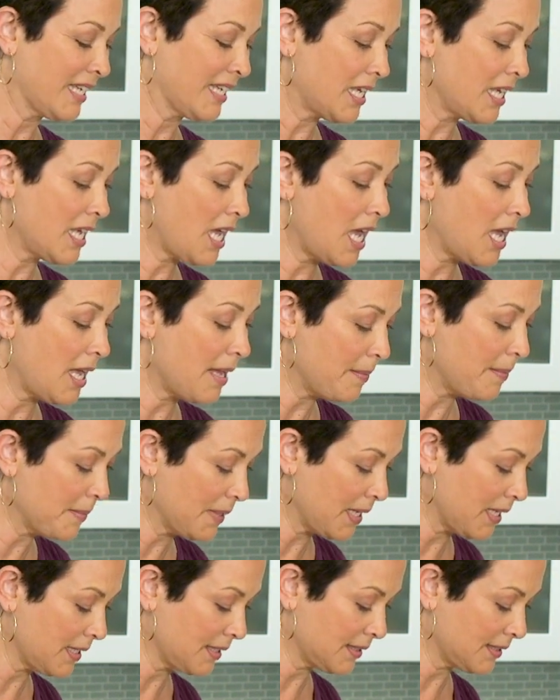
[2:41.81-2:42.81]
Yum!
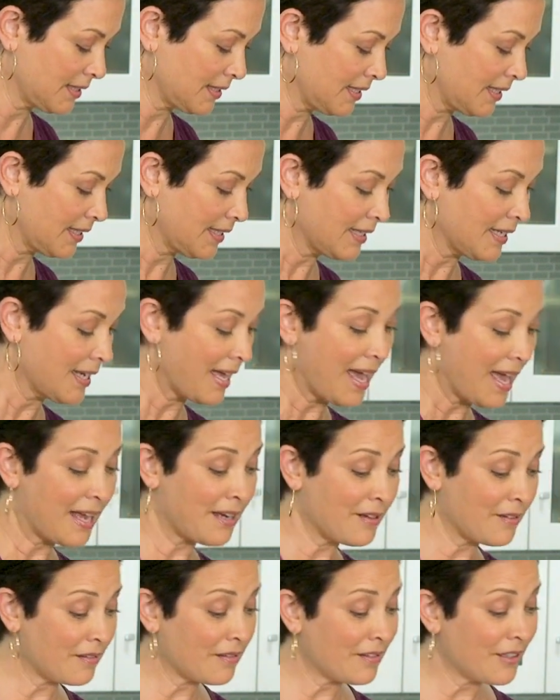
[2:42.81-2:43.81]

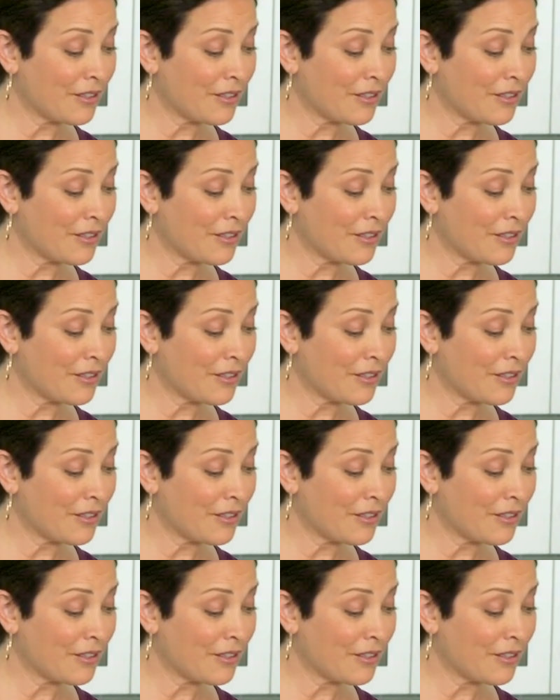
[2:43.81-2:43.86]
And